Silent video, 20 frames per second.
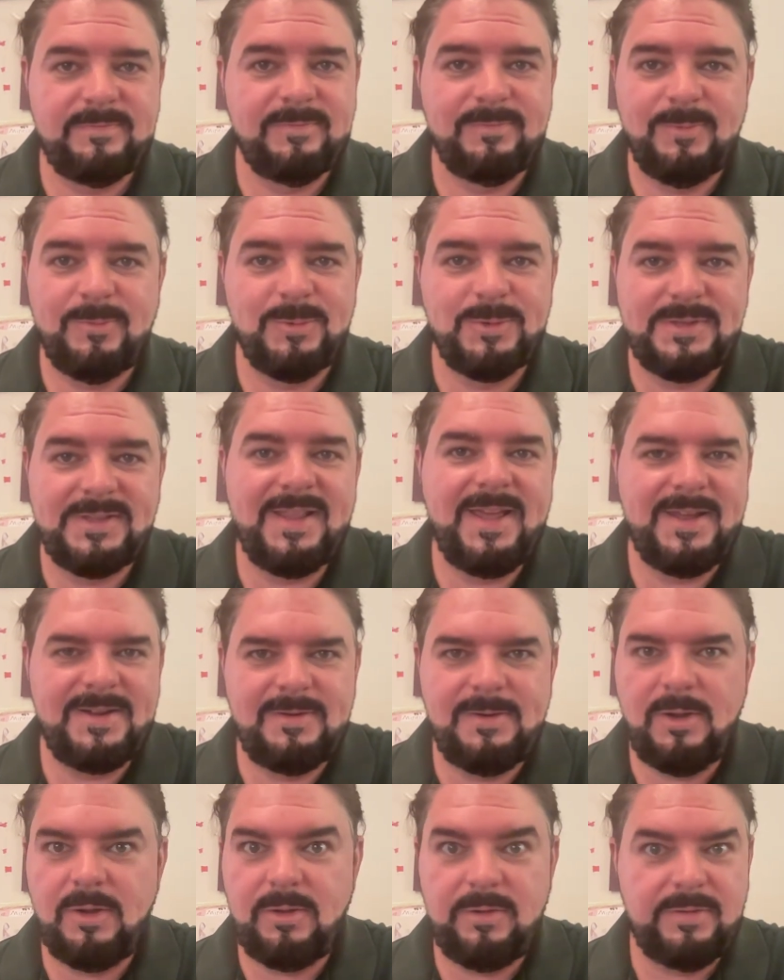was
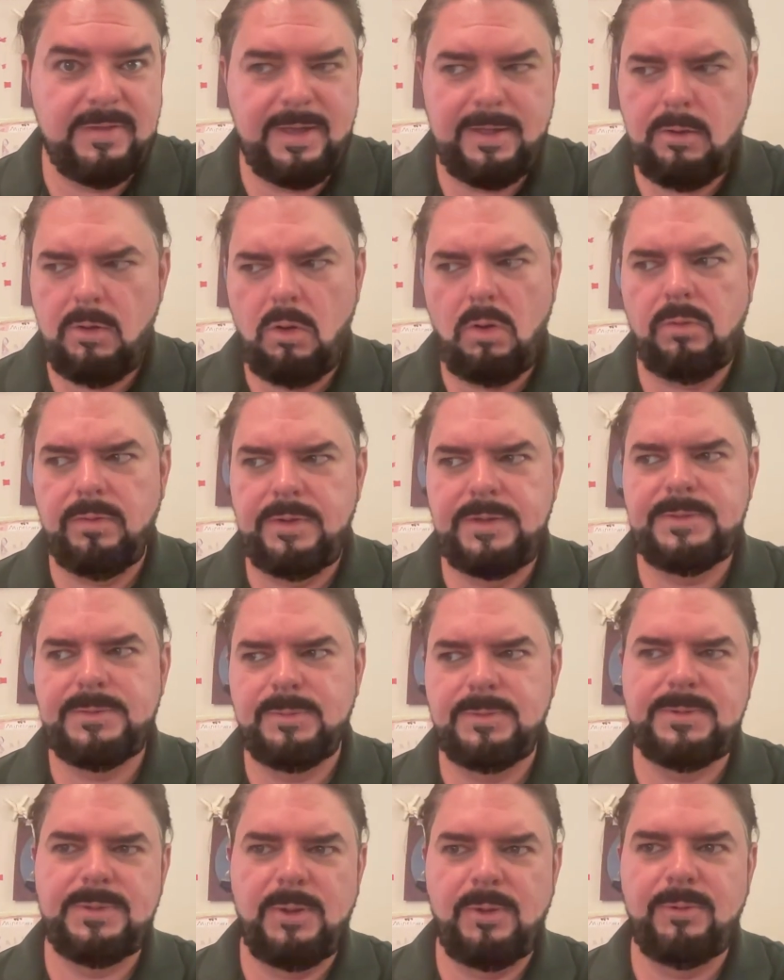letting on that, oh, this
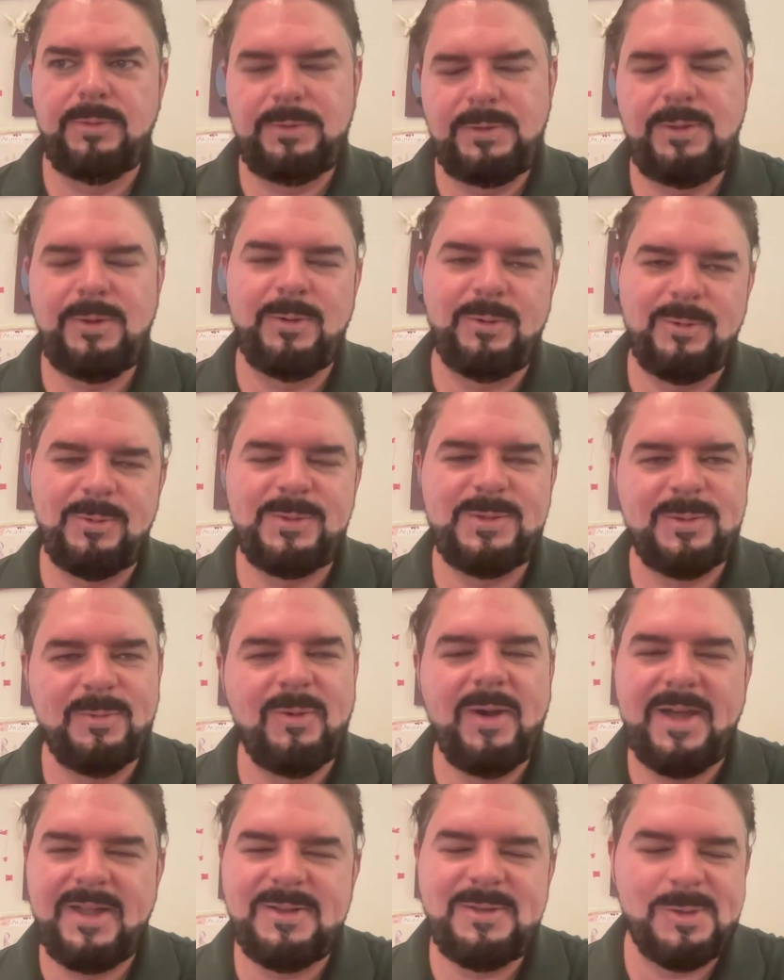was old news.
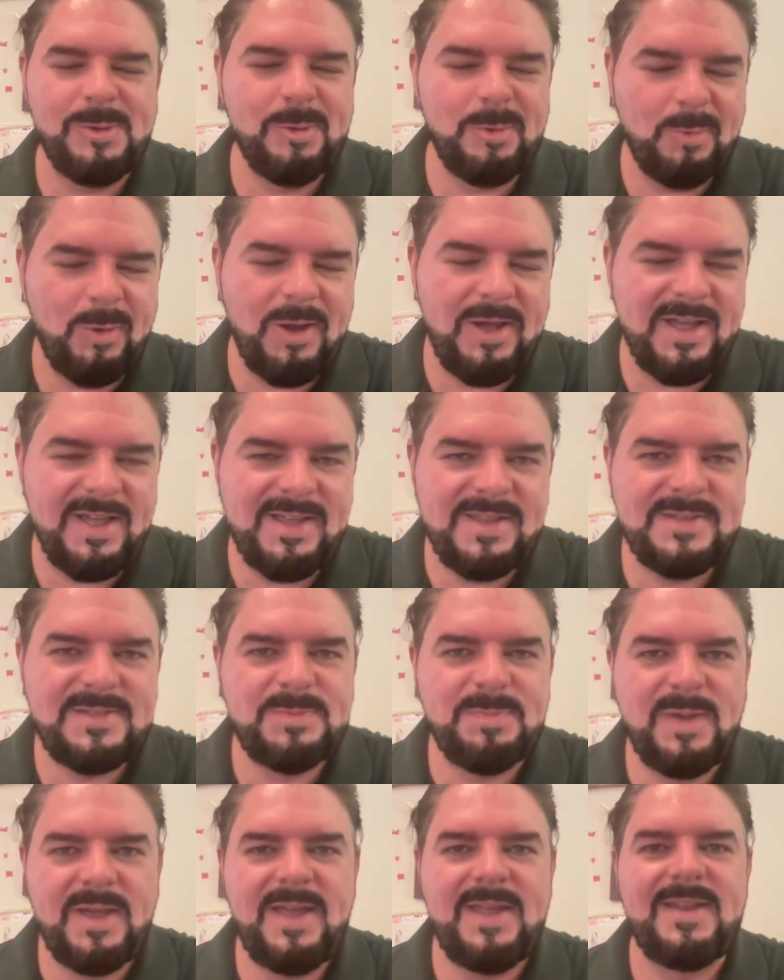Well, I knew it was,
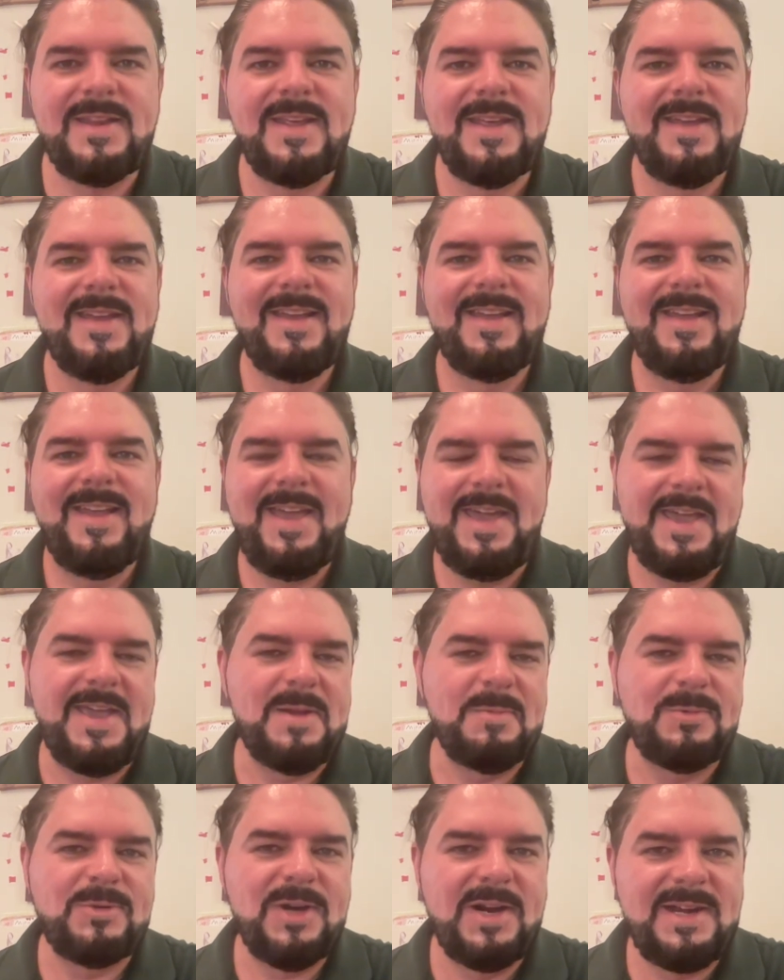but hey,
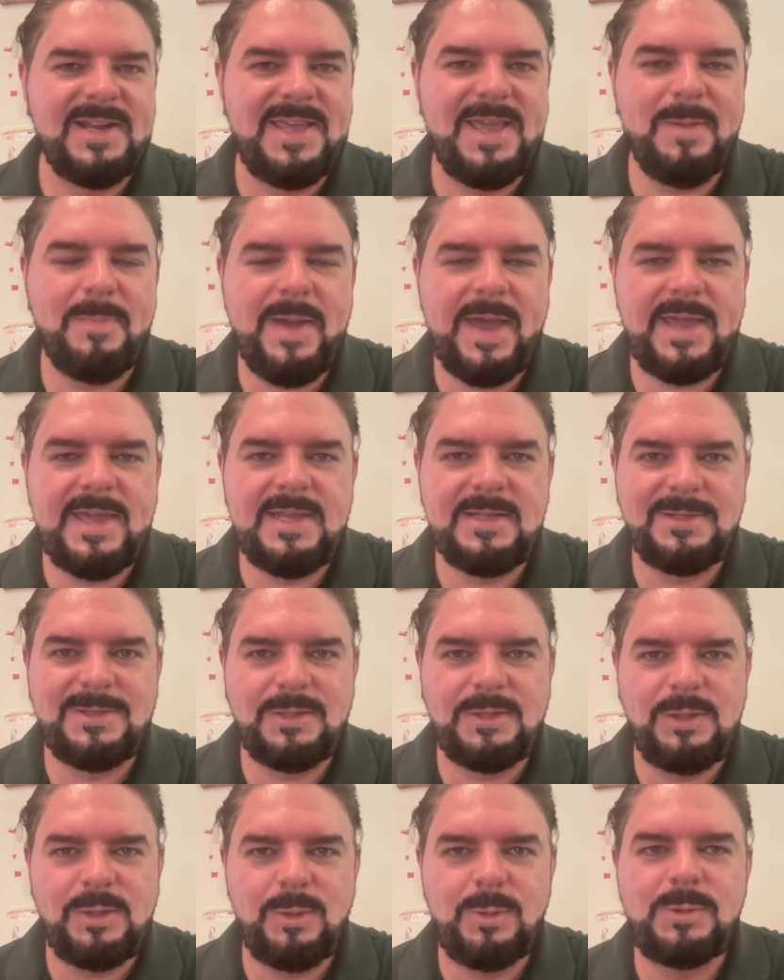I'm trying to get back into
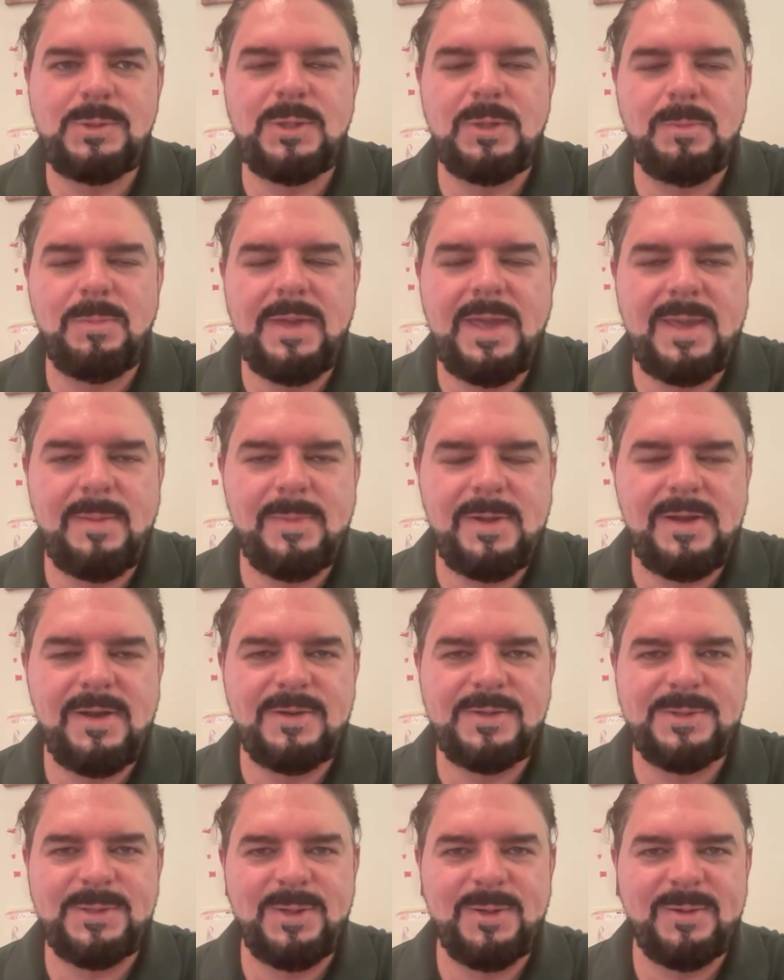the YouTube game
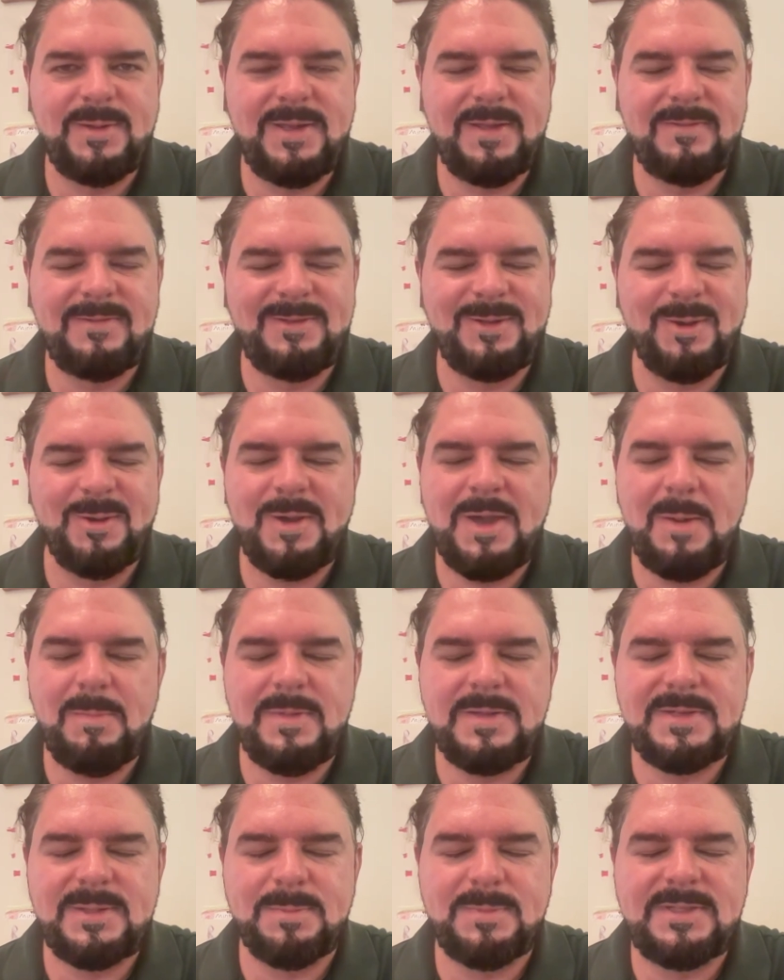here. So, get, you know, cut
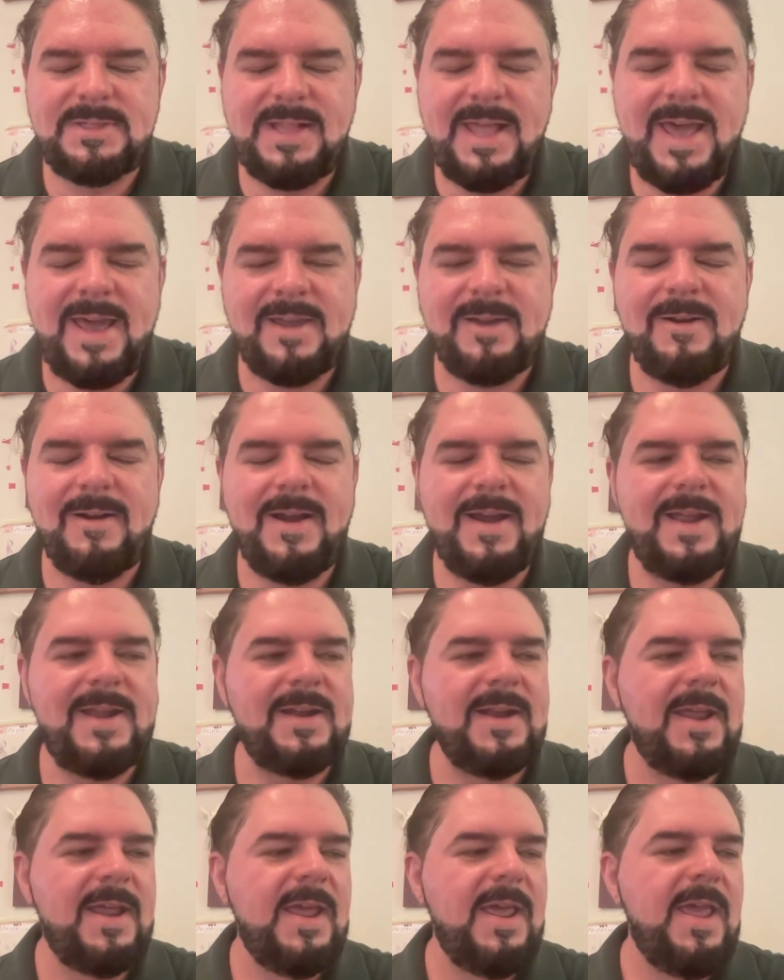me some slack, all right?
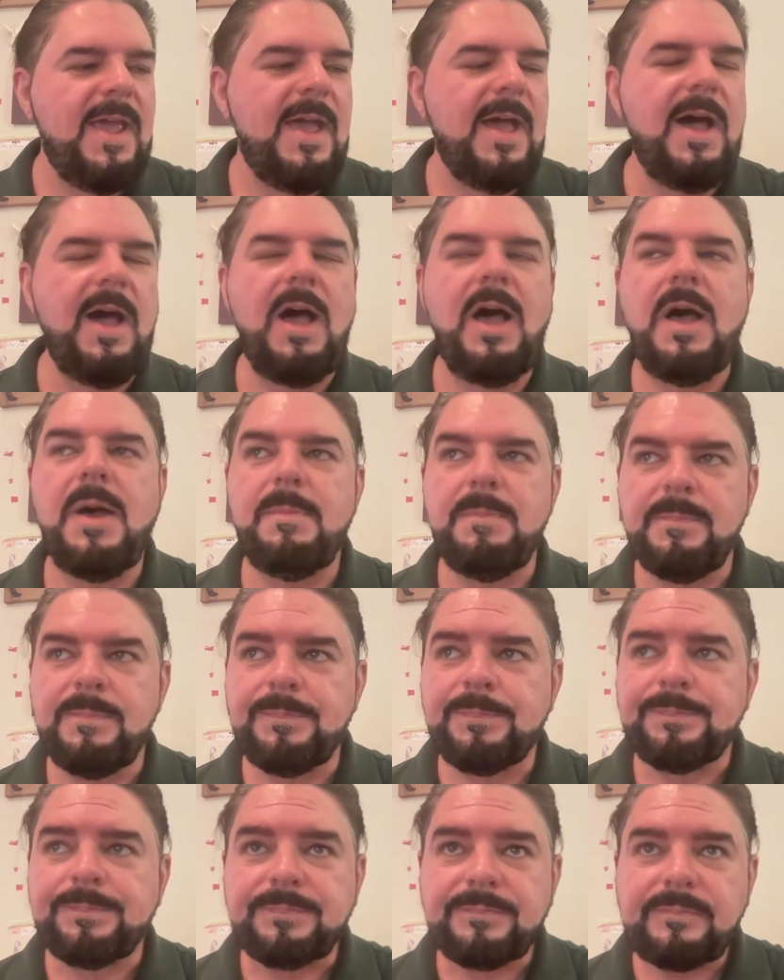Um,
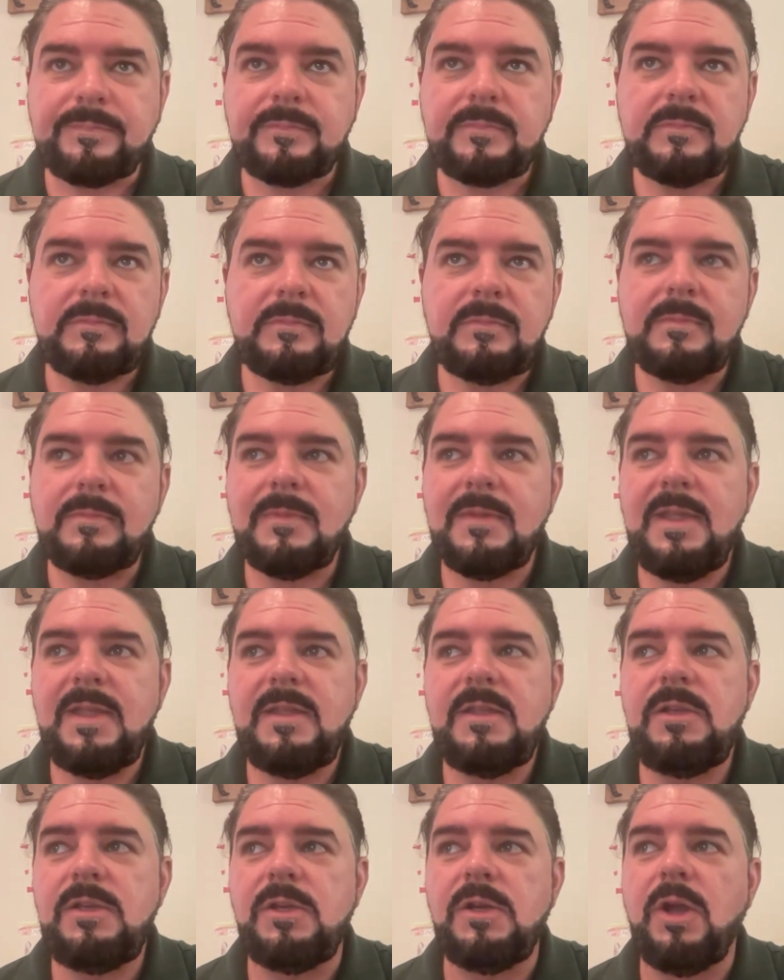
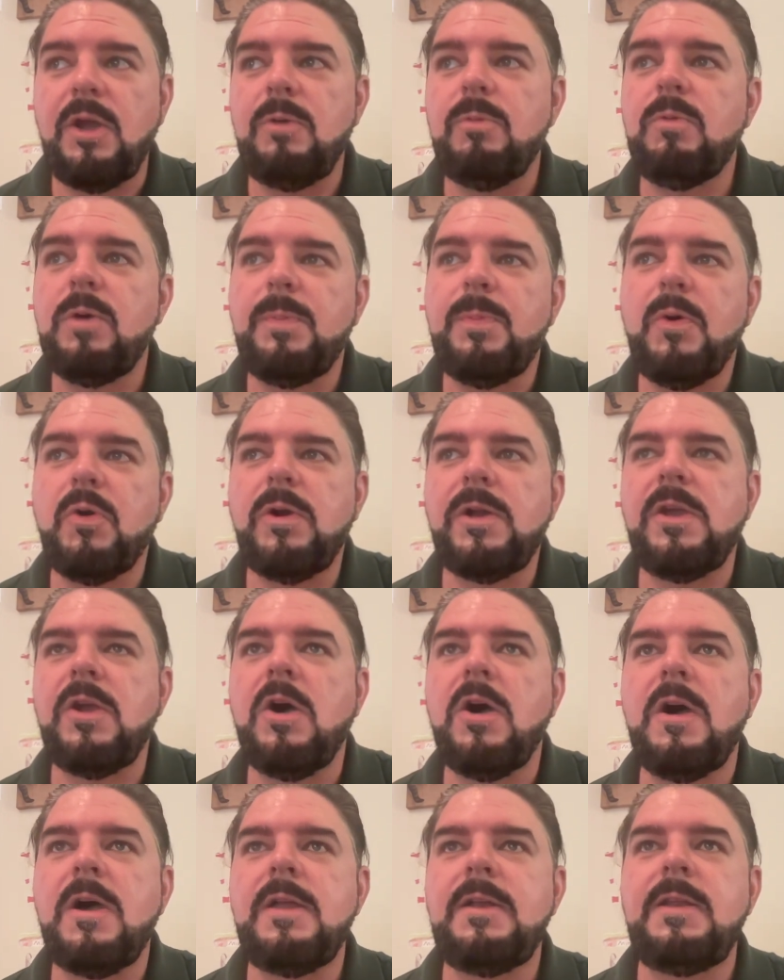you know, reporting
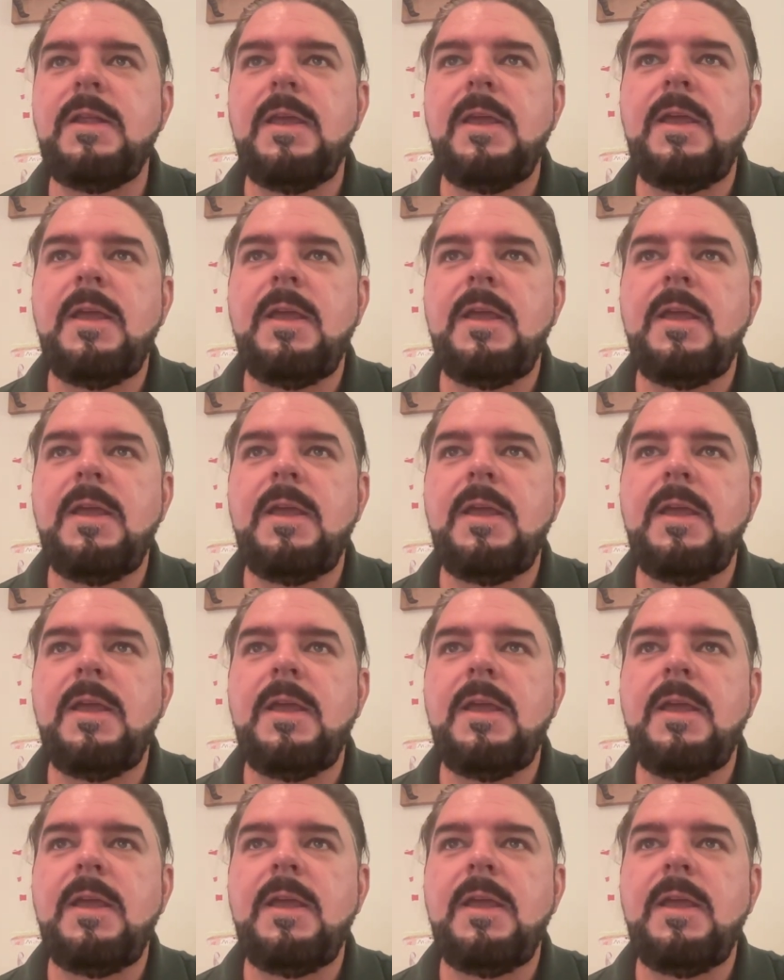on